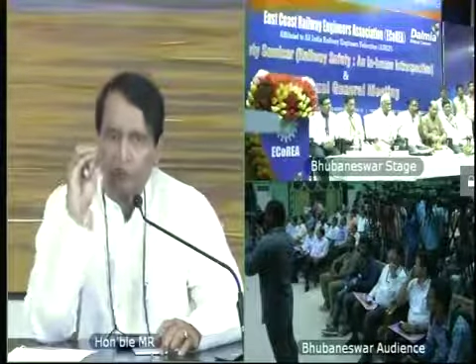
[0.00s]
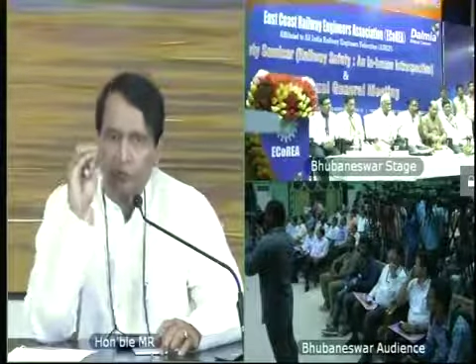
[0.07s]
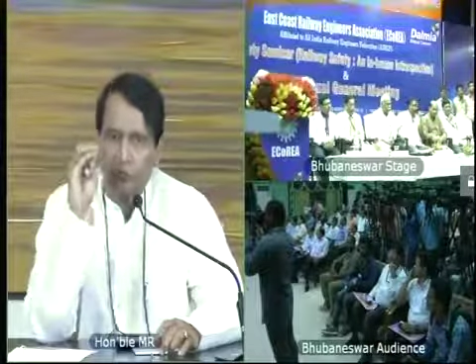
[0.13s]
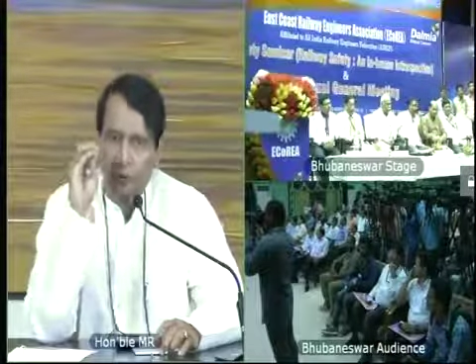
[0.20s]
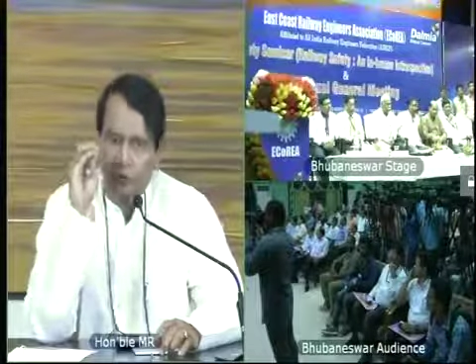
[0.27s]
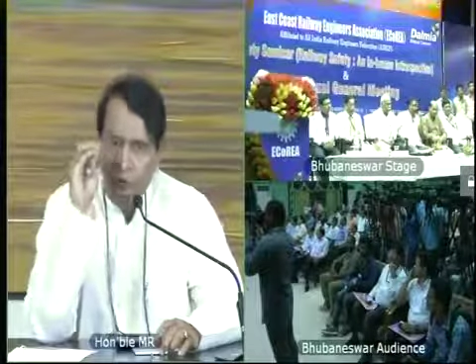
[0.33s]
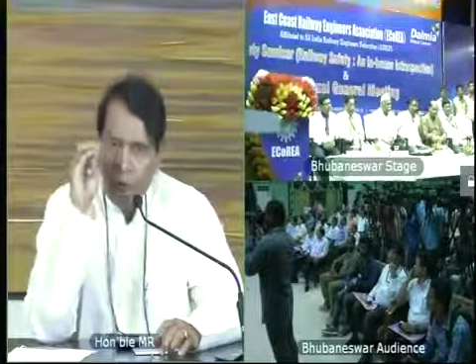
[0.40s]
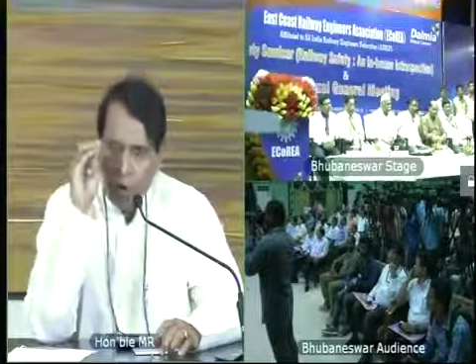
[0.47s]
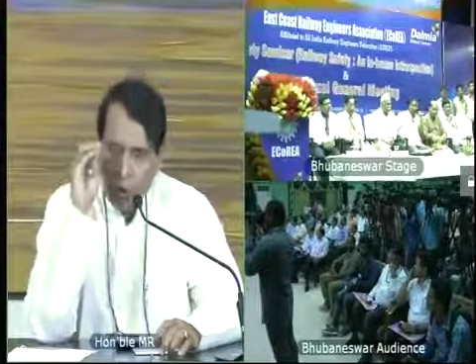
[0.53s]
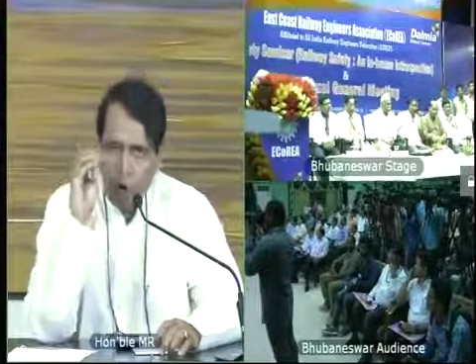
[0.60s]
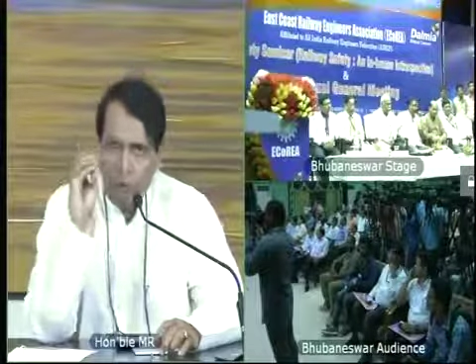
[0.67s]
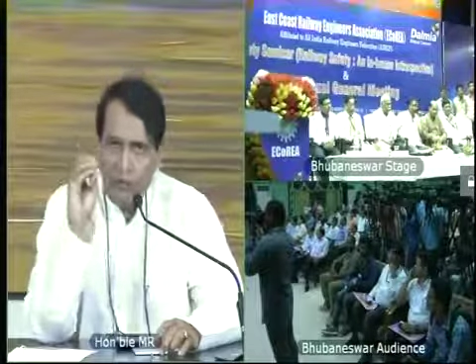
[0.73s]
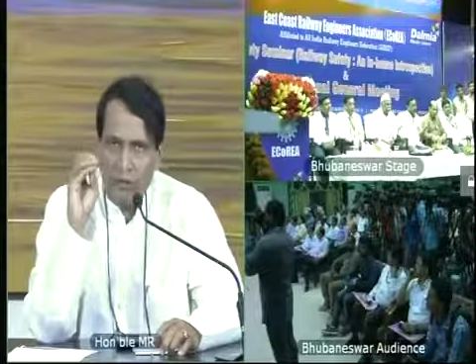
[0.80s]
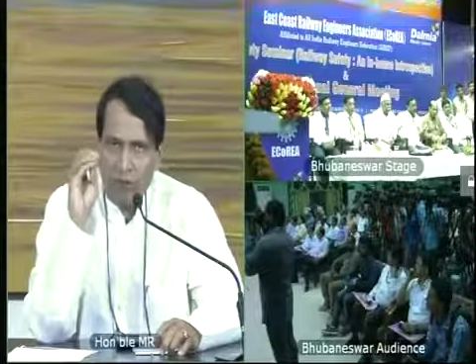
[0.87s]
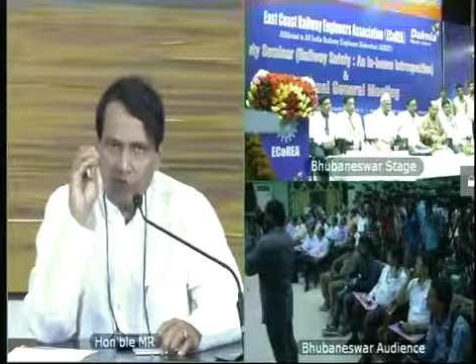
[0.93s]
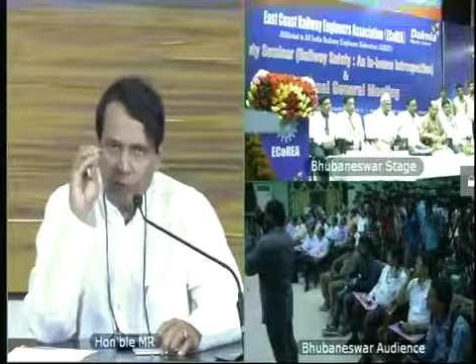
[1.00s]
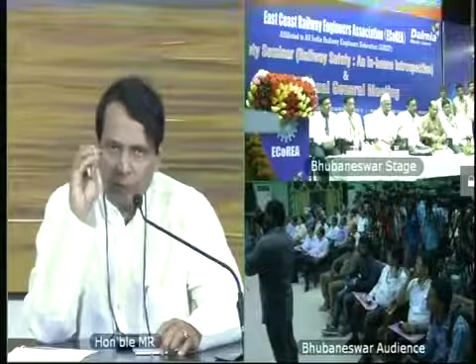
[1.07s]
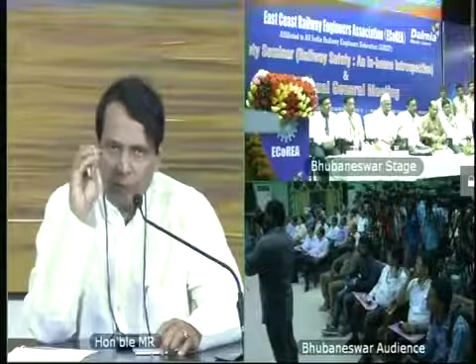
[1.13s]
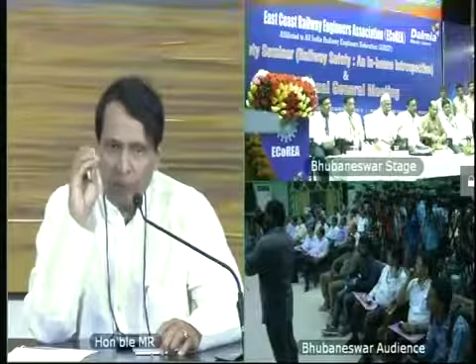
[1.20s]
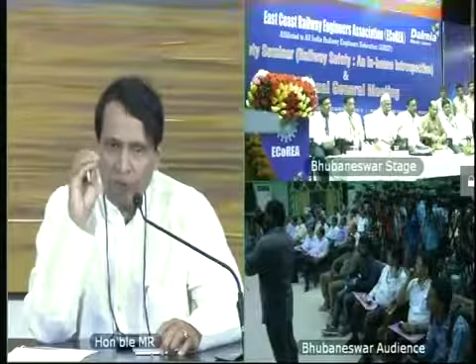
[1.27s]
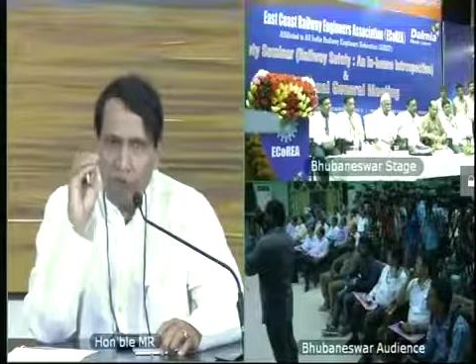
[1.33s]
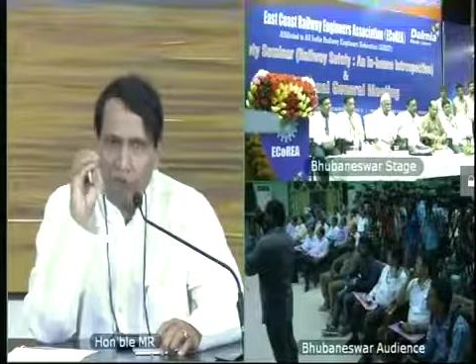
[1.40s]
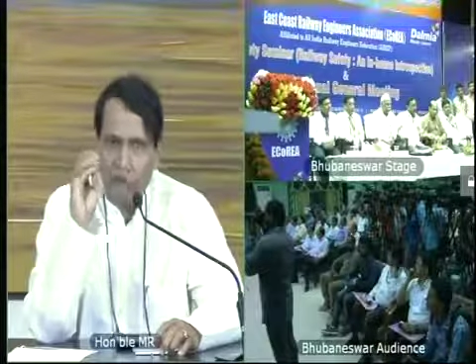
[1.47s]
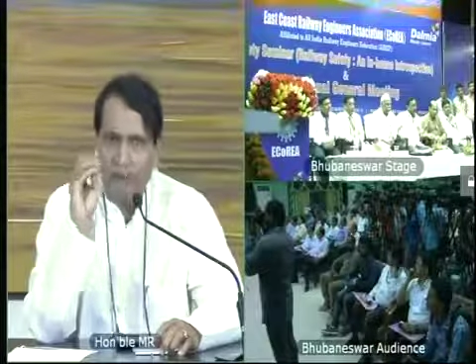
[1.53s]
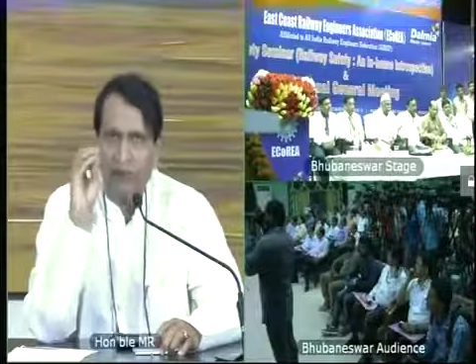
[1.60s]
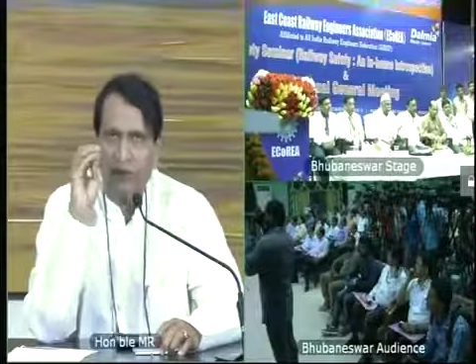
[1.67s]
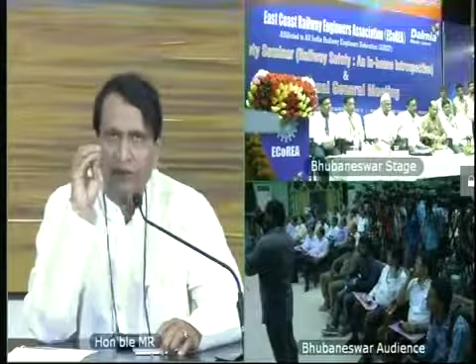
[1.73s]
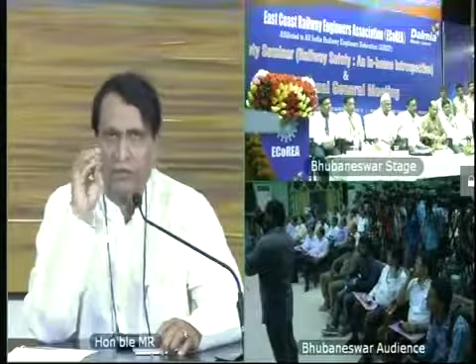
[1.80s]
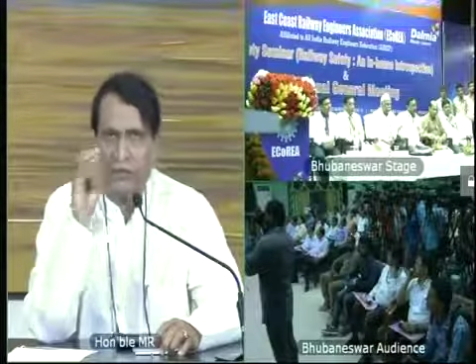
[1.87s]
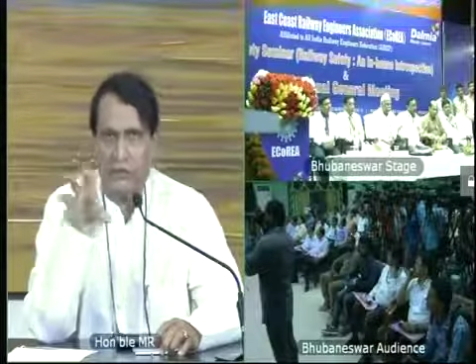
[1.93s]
all the people who work in the railways.